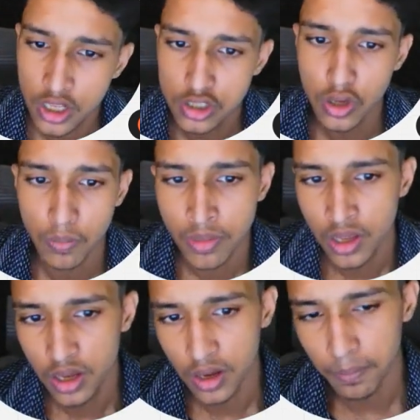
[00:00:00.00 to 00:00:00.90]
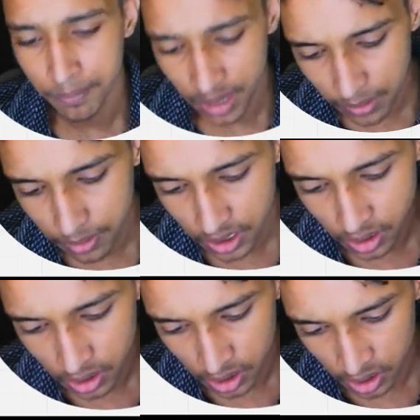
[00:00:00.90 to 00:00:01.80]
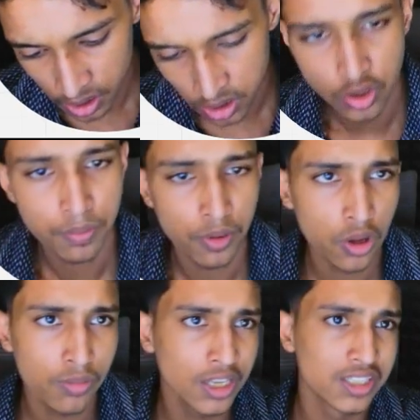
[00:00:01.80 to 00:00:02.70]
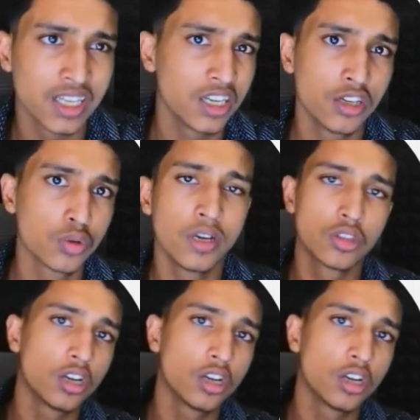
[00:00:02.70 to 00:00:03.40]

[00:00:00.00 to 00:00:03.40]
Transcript: So maybe you're probably sending 20 to